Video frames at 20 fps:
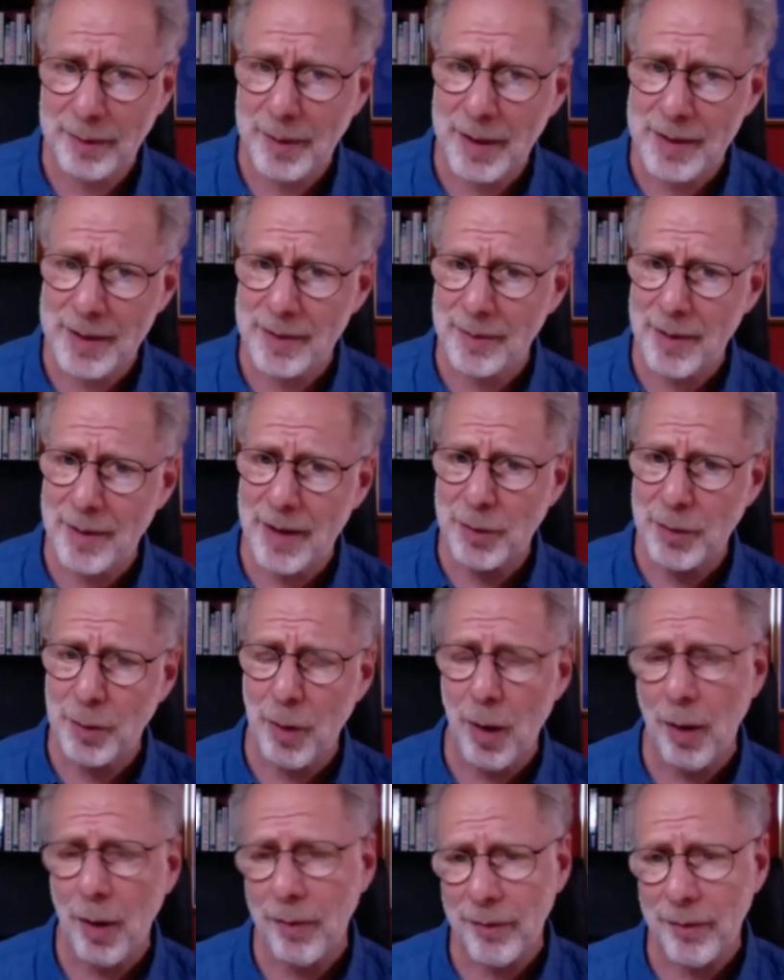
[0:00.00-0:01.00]
Because after
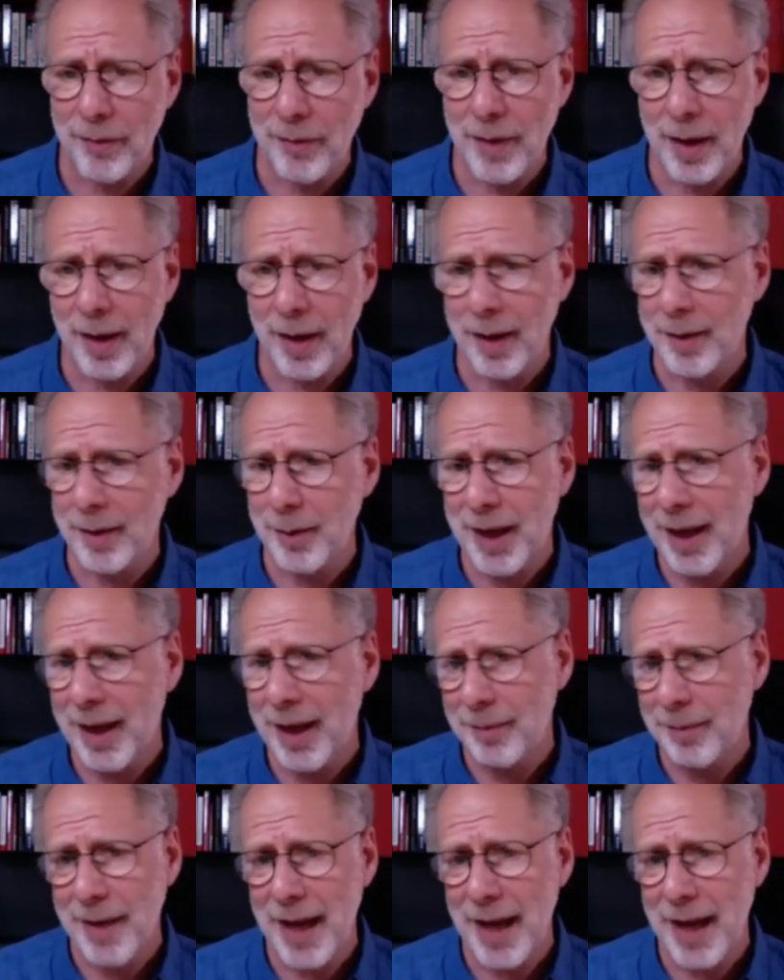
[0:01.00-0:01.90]
all, you can't